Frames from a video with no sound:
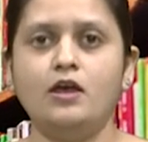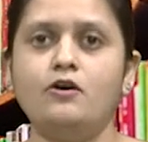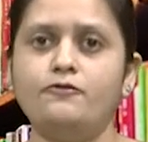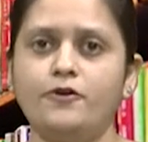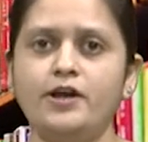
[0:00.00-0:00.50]

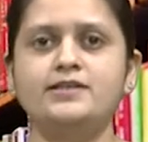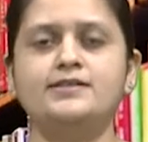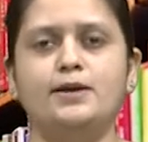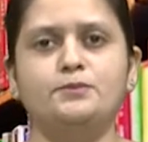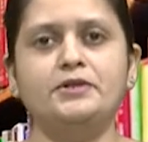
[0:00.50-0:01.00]
For
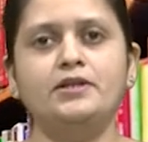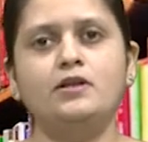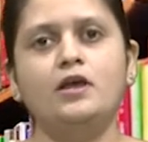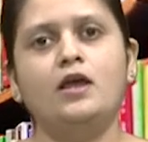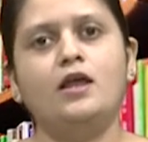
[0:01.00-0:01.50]
example,
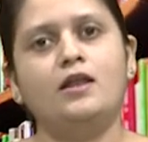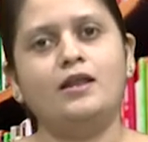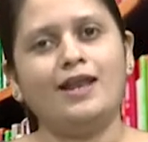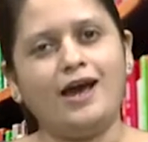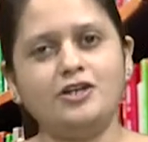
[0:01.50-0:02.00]

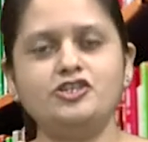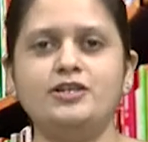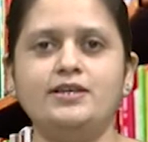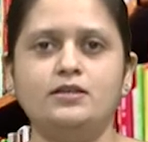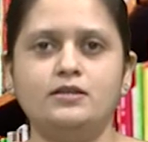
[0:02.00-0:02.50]

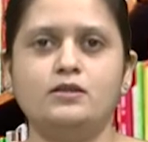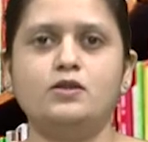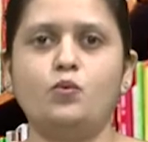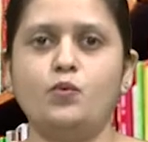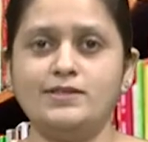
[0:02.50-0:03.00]
largely
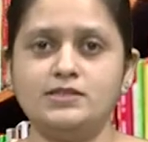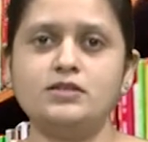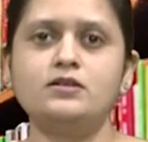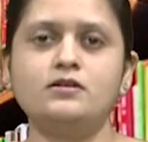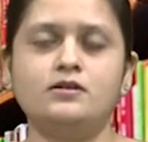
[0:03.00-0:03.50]
the
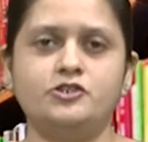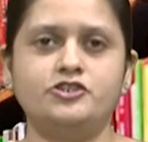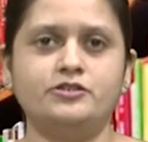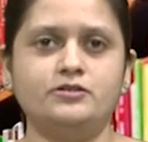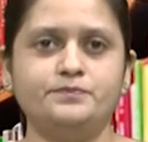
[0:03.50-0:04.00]
Western culture,